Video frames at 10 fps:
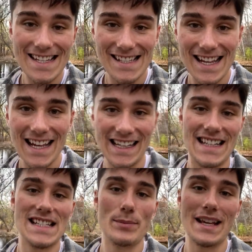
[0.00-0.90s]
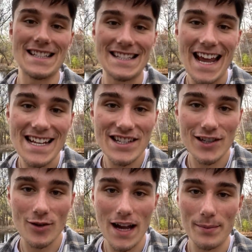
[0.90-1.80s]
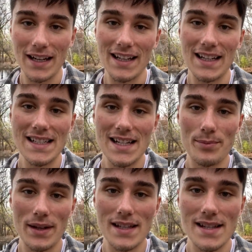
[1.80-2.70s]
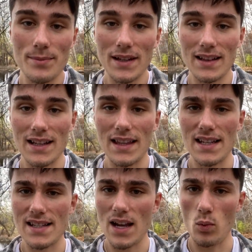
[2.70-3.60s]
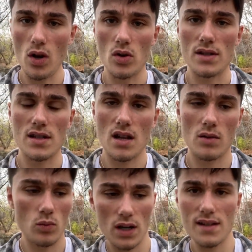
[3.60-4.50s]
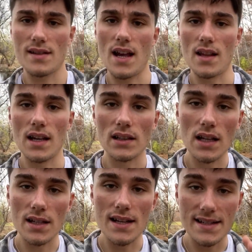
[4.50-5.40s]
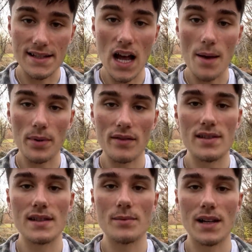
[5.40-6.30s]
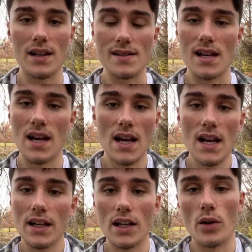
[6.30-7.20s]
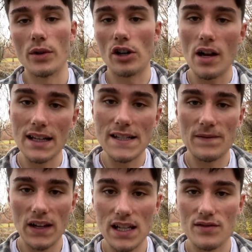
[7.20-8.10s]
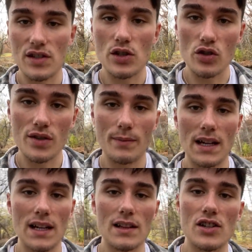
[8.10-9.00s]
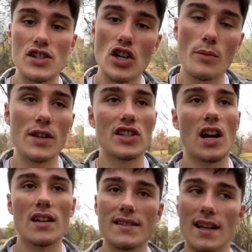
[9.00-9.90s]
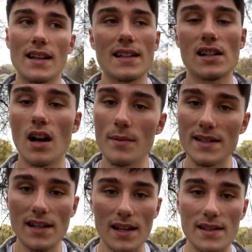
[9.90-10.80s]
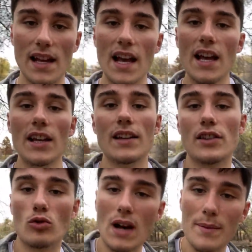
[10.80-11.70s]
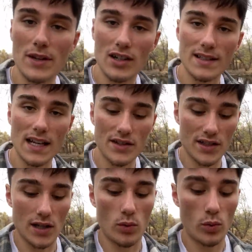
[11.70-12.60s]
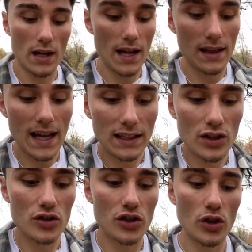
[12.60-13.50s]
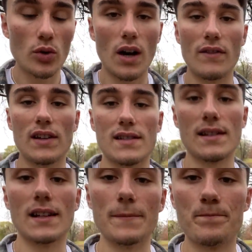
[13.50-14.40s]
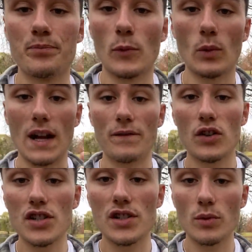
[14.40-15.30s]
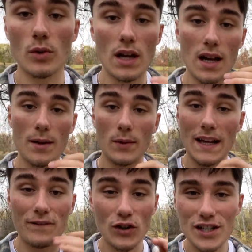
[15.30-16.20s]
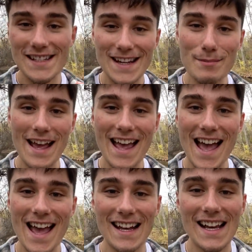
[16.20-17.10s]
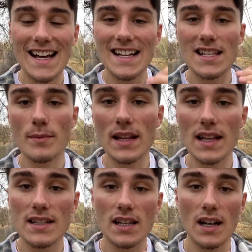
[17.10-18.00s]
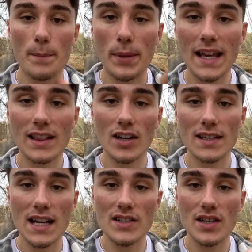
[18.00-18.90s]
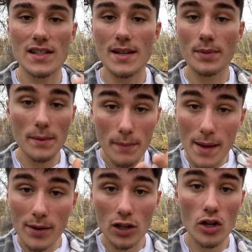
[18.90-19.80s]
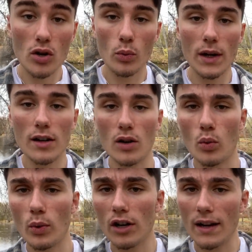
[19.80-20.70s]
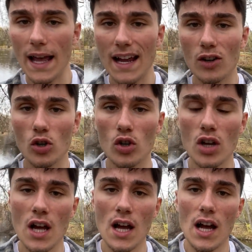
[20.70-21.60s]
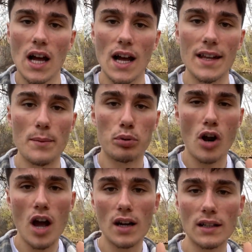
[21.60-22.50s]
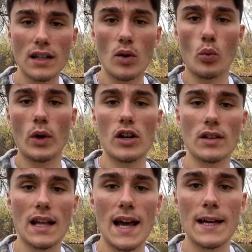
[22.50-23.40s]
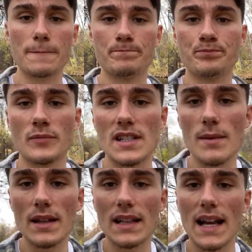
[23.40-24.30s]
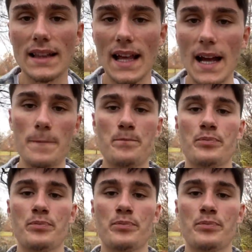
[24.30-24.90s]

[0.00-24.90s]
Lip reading: see needs to be attention grabbing. It needs to be something that they say, whoa, what is that? Like, they say stop, obviously, because, when you're on these feeds for social media, there's so much content. That's common sense. You have to grab their attention. What I like to do, obviously, when they first see my ad, something that's gonna pique their attention, something maybe a little weird, a weird angle, the product in a weird light, something like that.